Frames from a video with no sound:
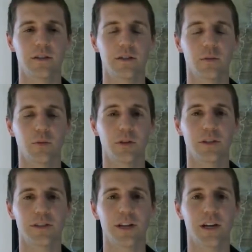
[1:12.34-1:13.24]
the wart is
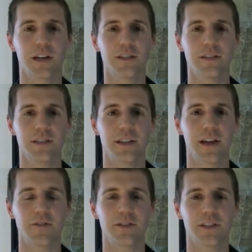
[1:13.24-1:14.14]
gone
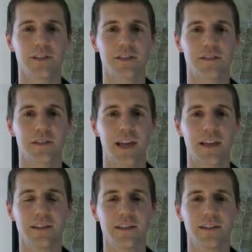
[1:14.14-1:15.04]
ever since then,